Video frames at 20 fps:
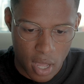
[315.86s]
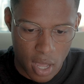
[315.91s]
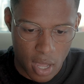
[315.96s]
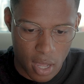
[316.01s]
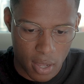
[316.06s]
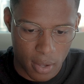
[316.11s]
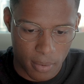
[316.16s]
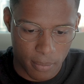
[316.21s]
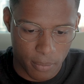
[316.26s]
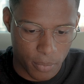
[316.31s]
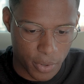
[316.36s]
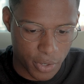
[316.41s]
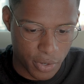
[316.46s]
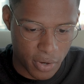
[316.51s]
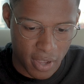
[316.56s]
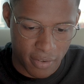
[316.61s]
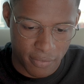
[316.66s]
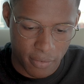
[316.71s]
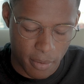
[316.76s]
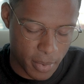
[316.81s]
um, where
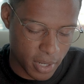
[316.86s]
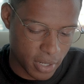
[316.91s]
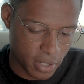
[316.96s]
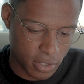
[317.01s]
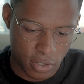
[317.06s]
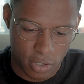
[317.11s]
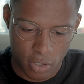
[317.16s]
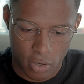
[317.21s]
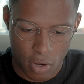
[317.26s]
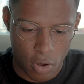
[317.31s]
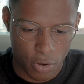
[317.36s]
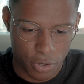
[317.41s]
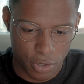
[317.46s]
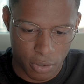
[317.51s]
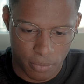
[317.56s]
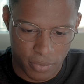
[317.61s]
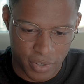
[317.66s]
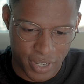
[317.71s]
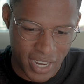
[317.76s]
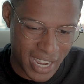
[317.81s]
you have, I mean, all
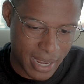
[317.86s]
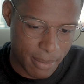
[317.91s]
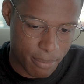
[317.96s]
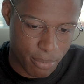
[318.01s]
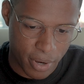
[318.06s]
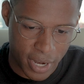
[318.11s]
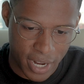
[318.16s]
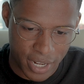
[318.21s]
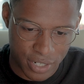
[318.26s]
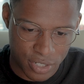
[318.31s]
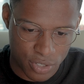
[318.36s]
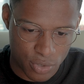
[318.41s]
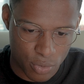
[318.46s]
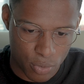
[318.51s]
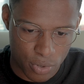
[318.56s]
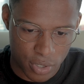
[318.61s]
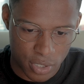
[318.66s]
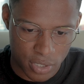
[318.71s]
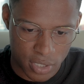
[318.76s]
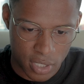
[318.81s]
your name brand
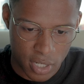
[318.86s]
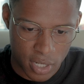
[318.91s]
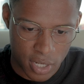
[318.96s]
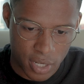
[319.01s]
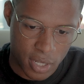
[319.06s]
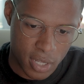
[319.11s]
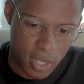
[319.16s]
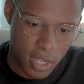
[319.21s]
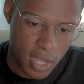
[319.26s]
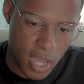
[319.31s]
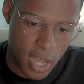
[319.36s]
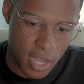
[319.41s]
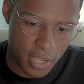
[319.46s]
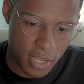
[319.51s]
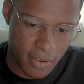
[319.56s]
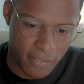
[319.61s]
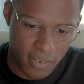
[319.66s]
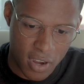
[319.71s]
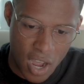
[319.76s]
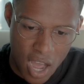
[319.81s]
stores. Uh,
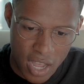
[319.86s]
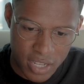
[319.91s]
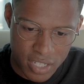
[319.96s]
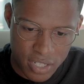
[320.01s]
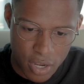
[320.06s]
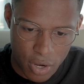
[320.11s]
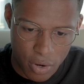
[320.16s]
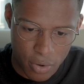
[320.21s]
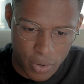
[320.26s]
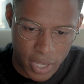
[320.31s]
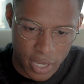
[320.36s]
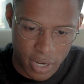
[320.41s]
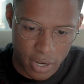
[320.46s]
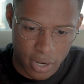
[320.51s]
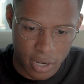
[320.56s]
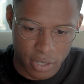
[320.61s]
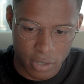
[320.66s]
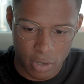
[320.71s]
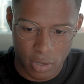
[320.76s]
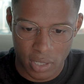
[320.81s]
you have Costco
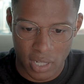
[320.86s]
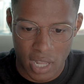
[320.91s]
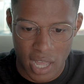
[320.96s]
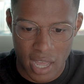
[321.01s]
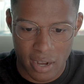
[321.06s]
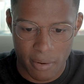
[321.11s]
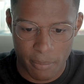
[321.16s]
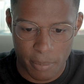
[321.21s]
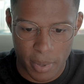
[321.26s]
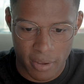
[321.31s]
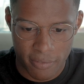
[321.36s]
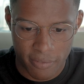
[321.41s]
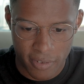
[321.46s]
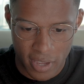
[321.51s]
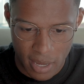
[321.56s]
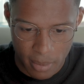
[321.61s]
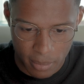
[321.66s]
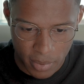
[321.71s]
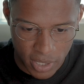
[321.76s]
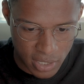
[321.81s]
here. I know a lot of big
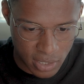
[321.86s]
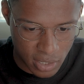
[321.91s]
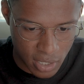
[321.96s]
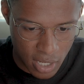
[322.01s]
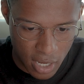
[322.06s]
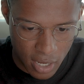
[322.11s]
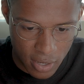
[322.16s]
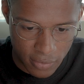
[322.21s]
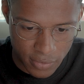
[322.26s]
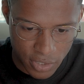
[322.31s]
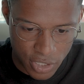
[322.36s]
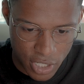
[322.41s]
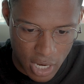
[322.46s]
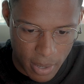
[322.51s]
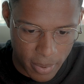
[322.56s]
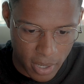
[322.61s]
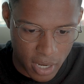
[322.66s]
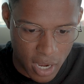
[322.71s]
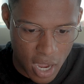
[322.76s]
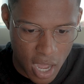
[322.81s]
families love to
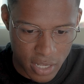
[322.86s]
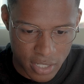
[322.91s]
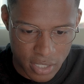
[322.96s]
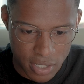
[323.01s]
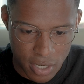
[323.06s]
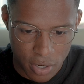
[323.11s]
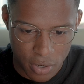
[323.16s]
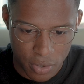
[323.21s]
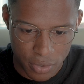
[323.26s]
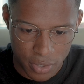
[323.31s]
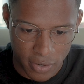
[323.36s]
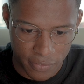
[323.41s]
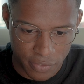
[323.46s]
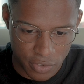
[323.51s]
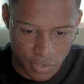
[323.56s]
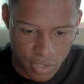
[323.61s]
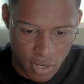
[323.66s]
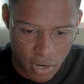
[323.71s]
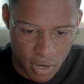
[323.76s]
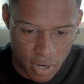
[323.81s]
shop at Costco. You have
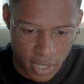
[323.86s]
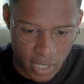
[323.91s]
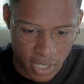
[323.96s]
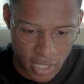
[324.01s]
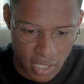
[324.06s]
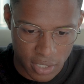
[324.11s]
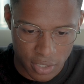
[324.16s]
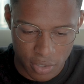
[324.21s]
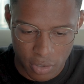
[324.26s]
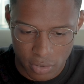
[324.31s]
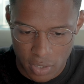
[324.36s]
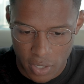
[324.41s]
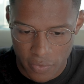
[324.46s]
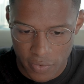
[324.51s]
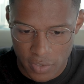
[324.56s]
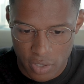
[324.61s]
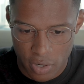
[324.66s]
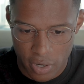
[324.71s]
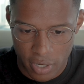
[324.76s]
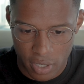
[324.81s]
your Target. You also
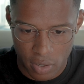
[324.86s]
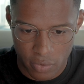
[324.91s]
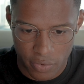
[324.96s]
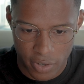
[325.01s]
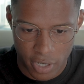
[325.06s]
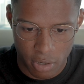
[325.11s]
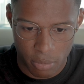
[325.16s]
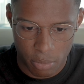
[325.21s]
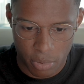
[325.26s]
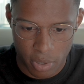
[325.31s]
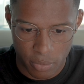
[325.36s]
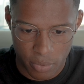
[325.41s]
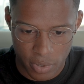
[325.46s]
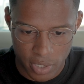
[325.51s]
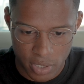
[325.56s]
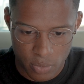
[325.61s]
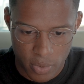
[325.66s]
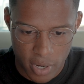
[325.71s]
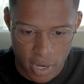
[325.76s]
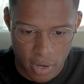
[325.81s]
have a Target over here in
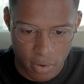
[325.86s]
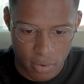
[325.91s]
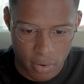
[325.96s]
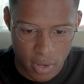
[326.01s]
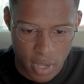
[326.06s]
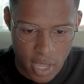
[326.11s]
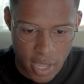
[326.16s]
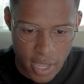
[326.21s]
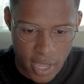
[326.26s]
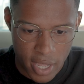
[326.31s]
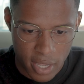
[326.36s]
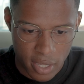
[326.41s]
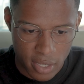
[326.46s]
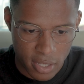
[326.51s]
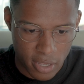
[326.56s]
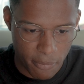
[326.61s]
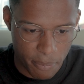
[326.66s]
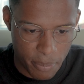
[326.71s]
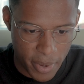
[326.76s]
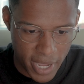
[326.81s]
Brentwood as well.
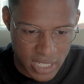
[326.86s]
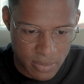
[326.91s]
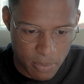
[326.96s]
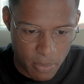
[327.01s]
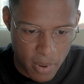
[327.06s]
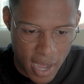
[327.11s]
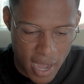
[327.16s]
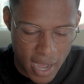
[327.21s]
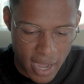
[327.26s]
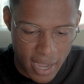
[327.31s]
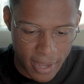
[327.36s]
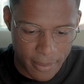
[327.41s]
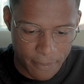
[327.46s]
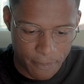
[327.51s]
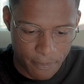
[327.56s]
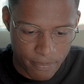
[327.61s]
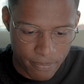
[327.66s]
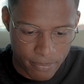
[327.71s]
You have Best Buy,